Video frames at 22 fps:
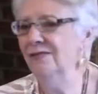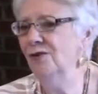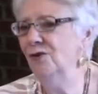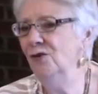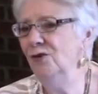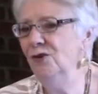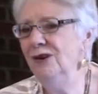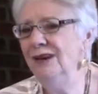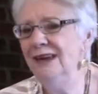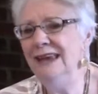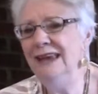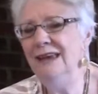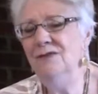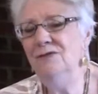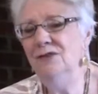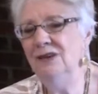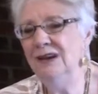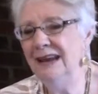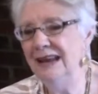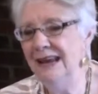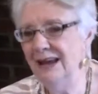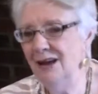could
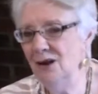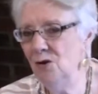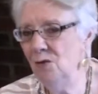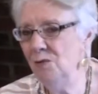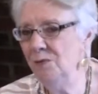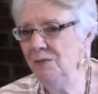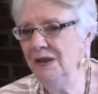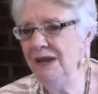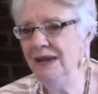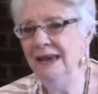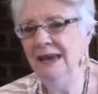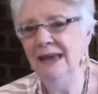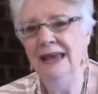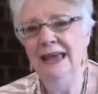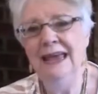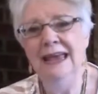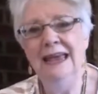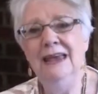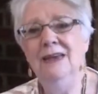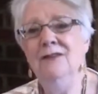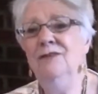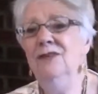even help me,
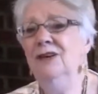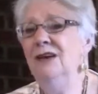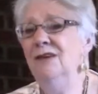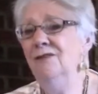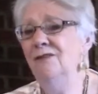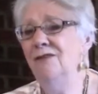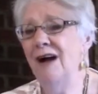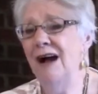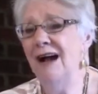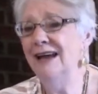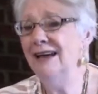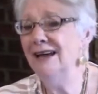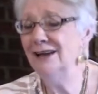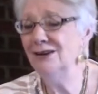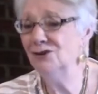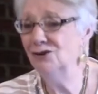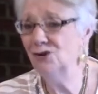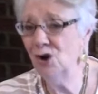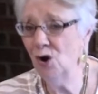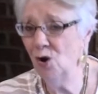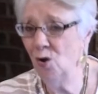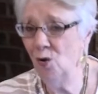even if I
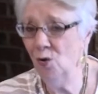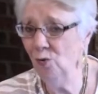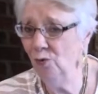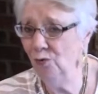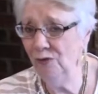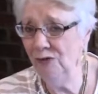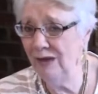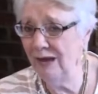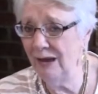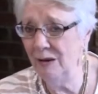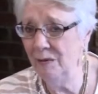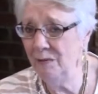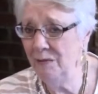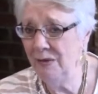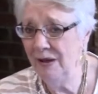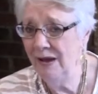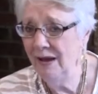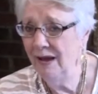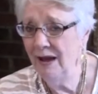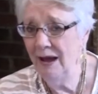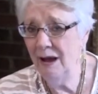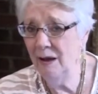had told them
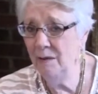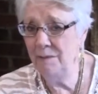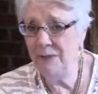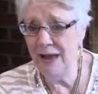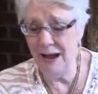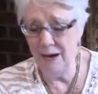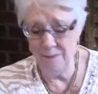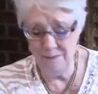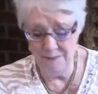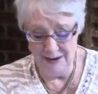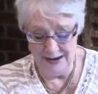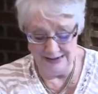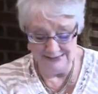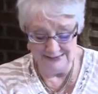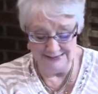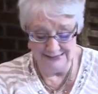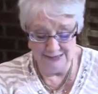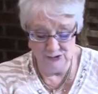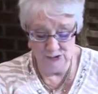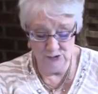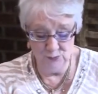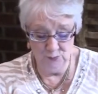about my
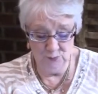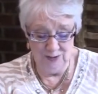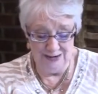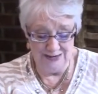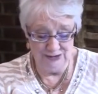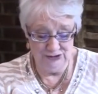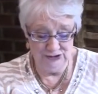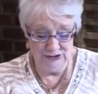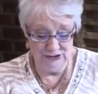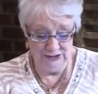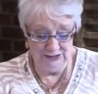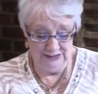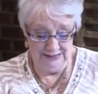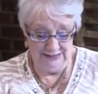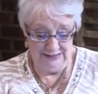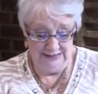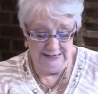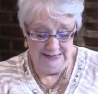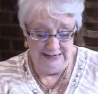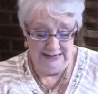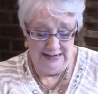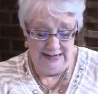situation.
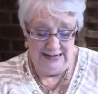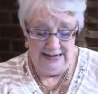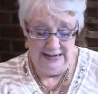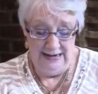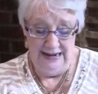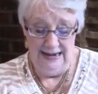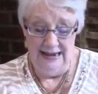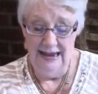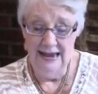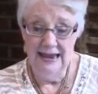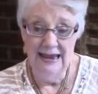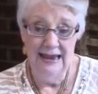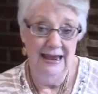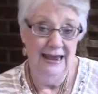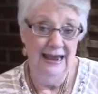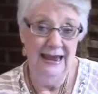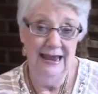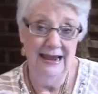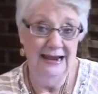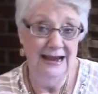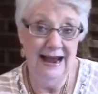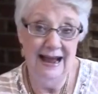
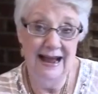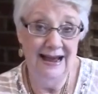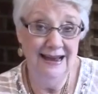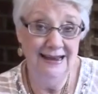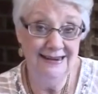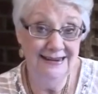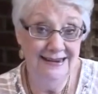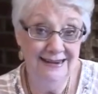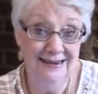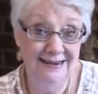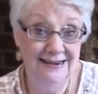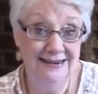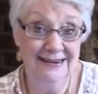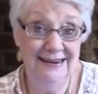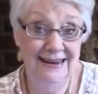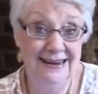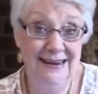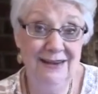And I didn't